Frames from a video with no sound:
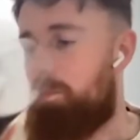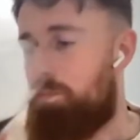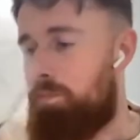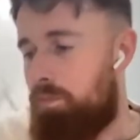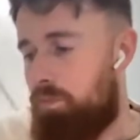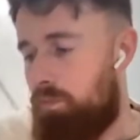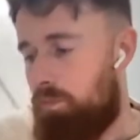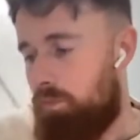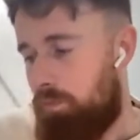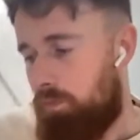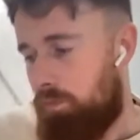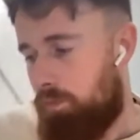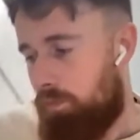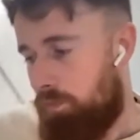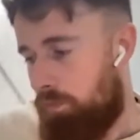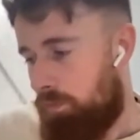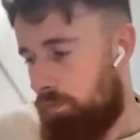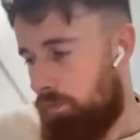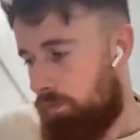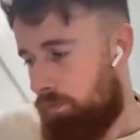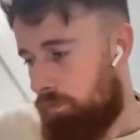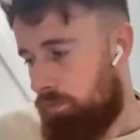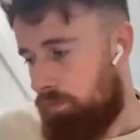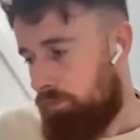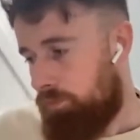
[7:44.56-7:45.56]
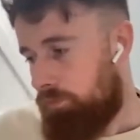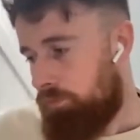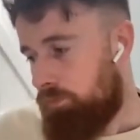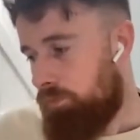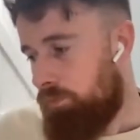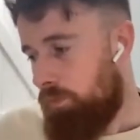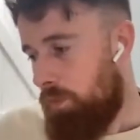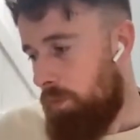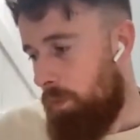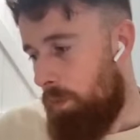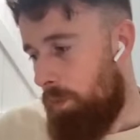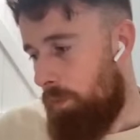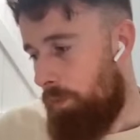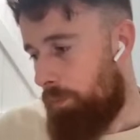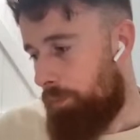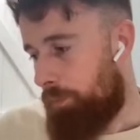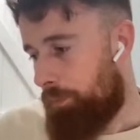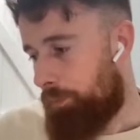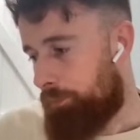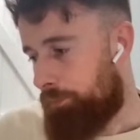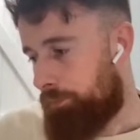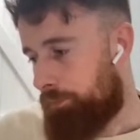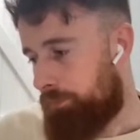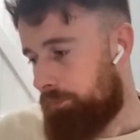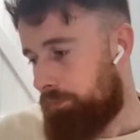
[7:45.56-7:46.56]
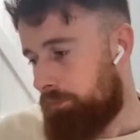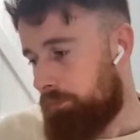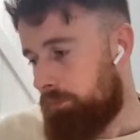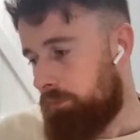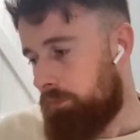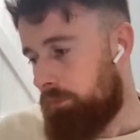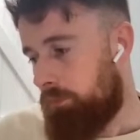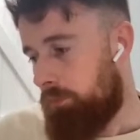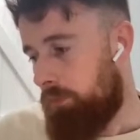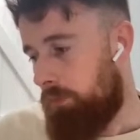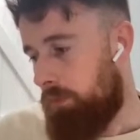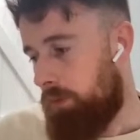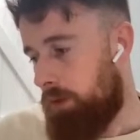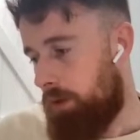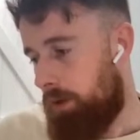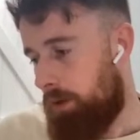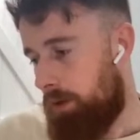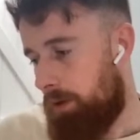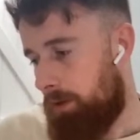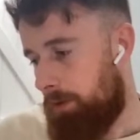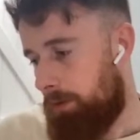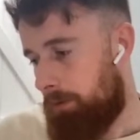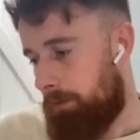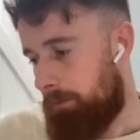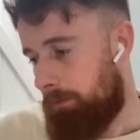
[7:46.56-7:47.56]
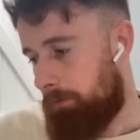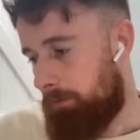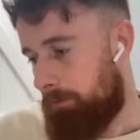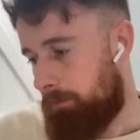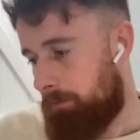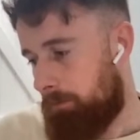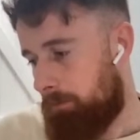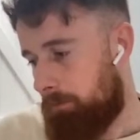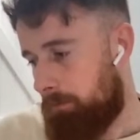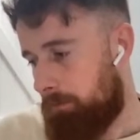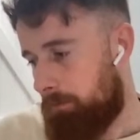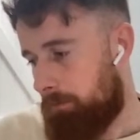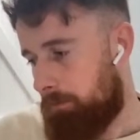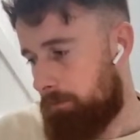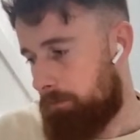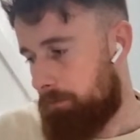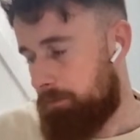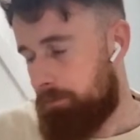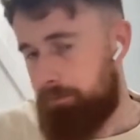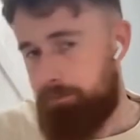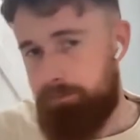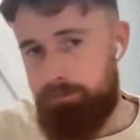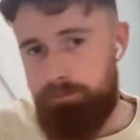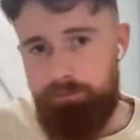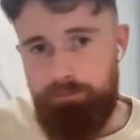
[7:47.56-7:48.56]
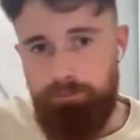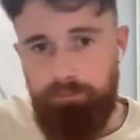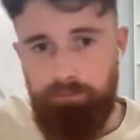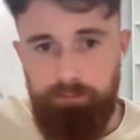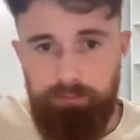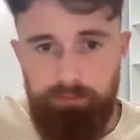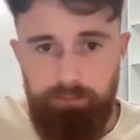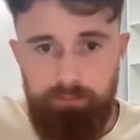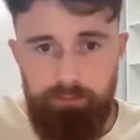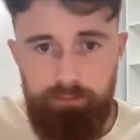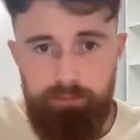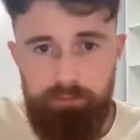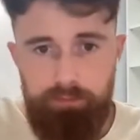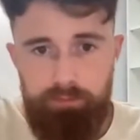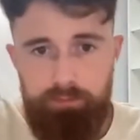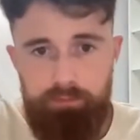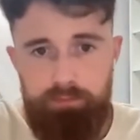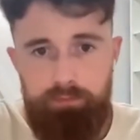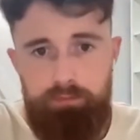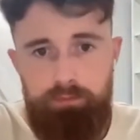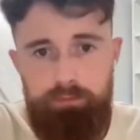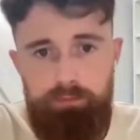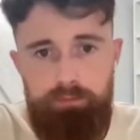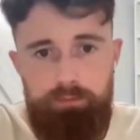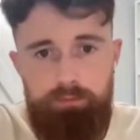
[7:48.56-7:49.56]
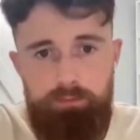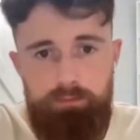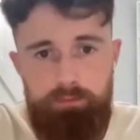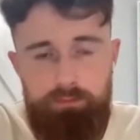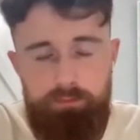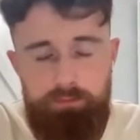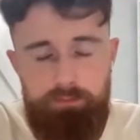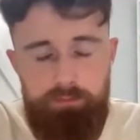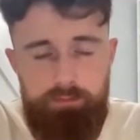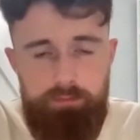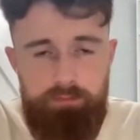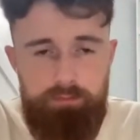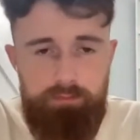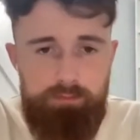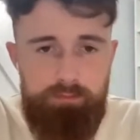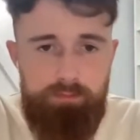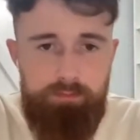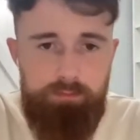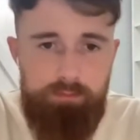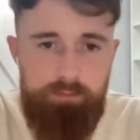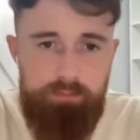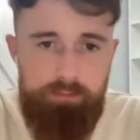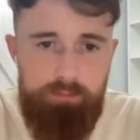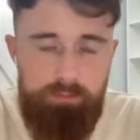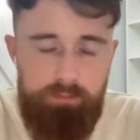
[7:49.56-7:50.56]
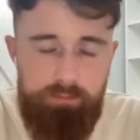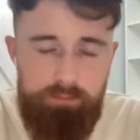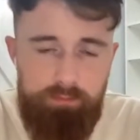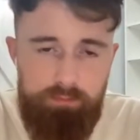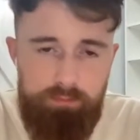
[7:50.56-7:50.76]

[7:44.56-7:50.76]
No words are spoken by the person on screen.